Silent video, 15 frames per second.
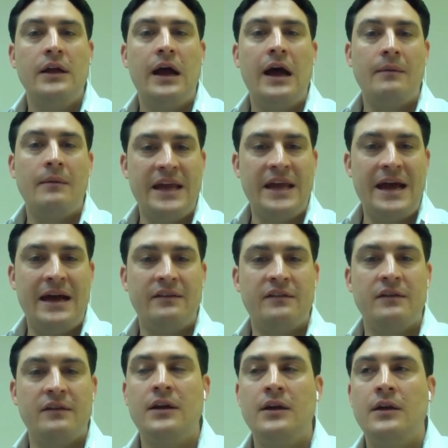
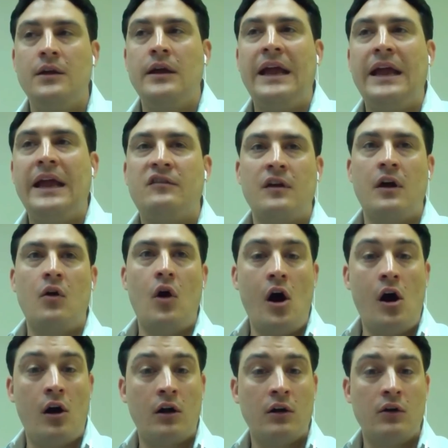And so
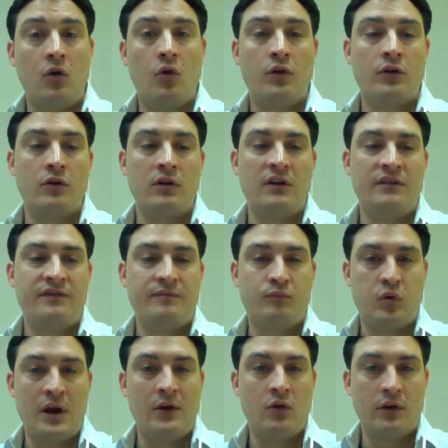our order of
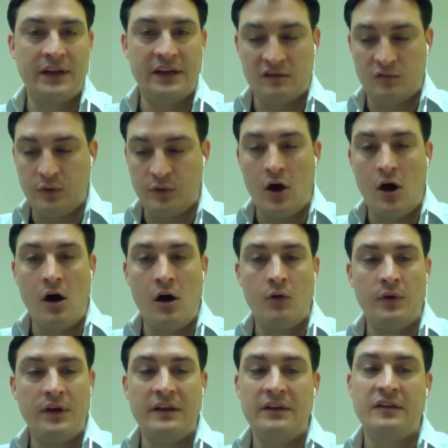priority is we
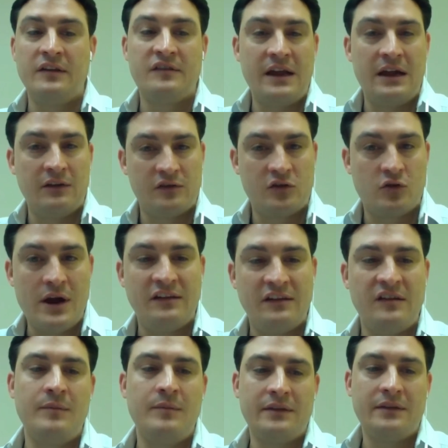always, and this sounds
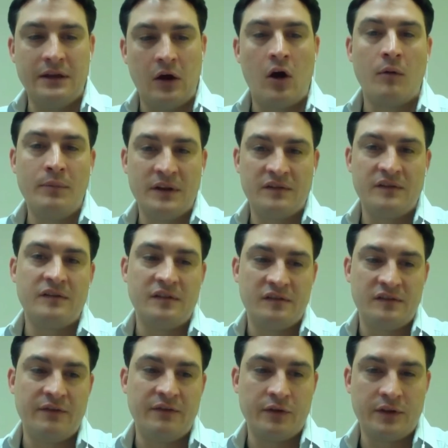crazy, but our business
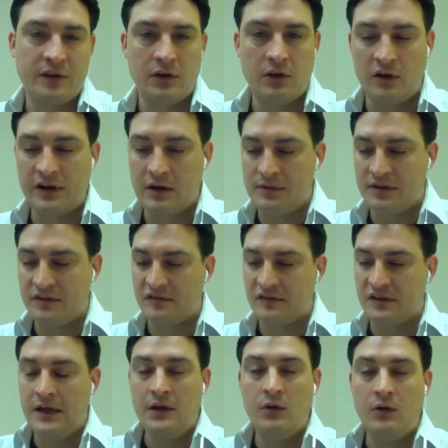is different than a lawn care
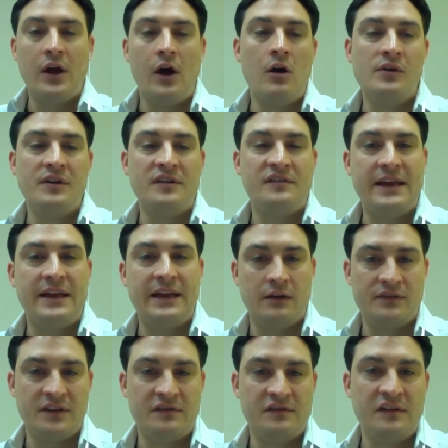business. We always take care
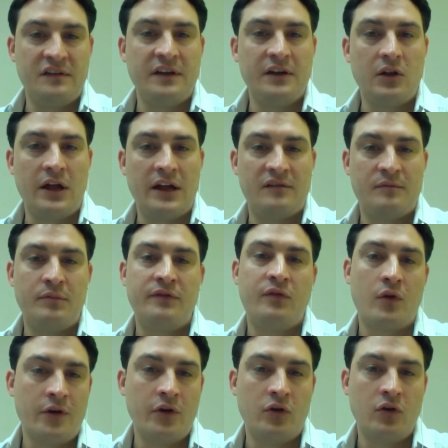of existing clients
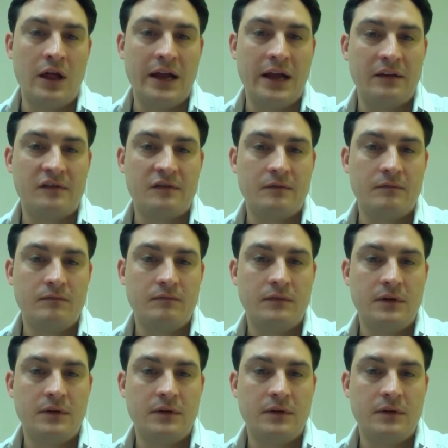before new clients.